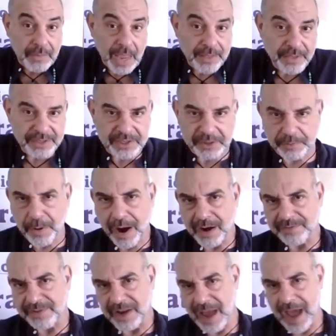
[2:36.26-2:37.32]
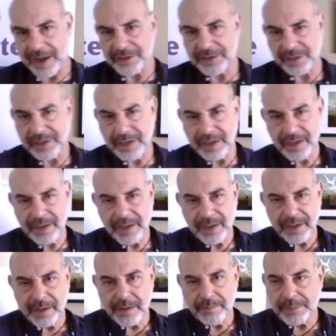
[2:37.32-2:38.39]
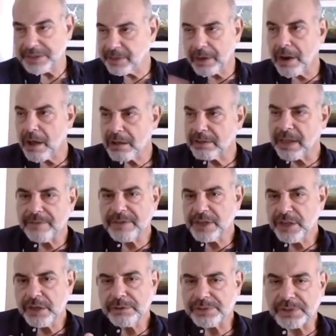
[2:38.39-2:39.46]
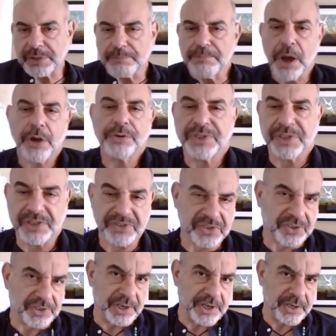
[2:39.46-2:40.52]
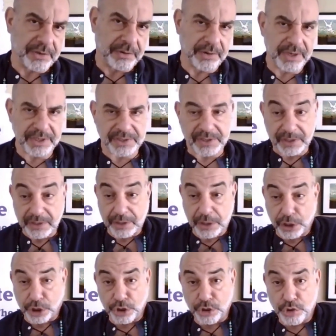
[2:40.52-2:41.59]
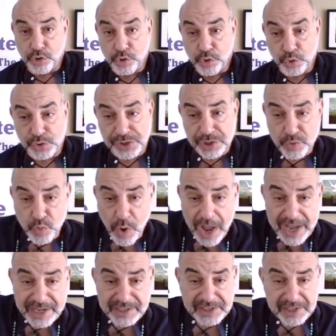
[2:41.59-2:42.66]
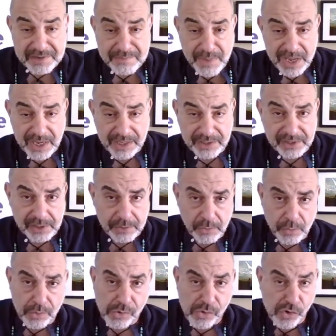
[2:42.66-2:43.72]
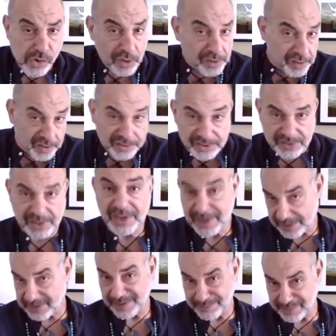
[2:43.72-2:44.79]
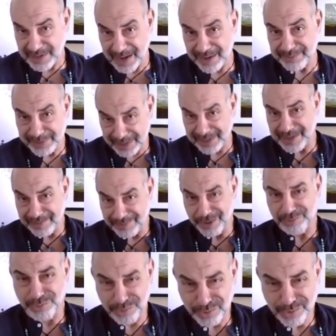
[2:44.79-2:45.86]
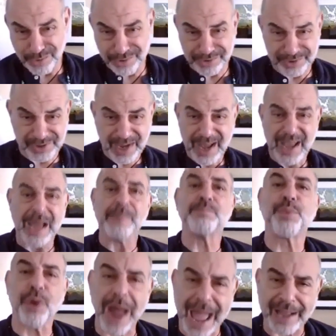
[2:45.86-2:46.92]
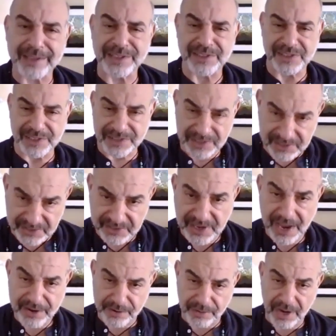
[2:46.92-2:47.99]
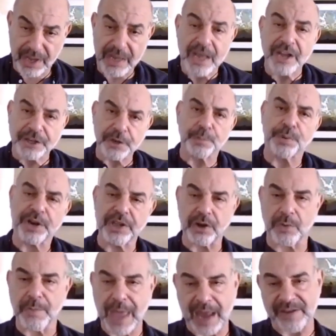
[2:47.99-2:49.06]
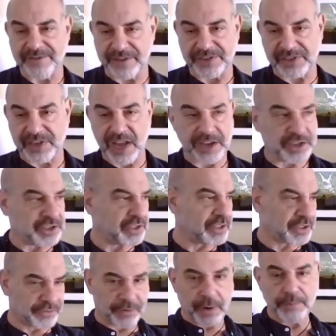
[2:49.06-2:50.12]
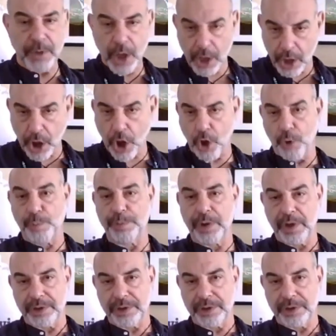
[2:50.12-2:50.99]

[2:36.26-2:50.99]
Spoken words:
And this is part of it, actually. But they're all giving you supposed secrets and clues and ways and means and rules. Sometimes they give you rules and practices, etc., to bring your manifestations from hope